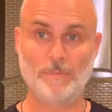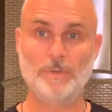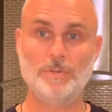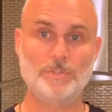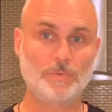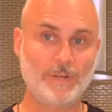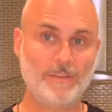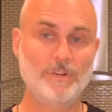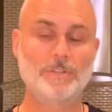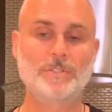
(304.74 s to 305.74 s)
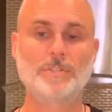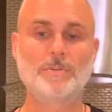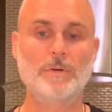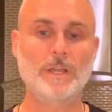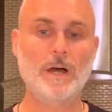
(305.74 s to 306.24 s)
abuse or whatever else is
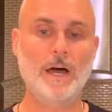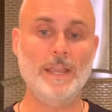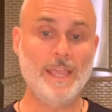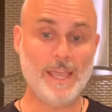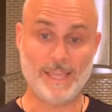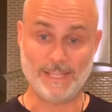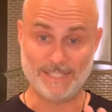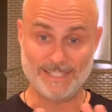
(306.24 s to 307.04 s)
going on. It does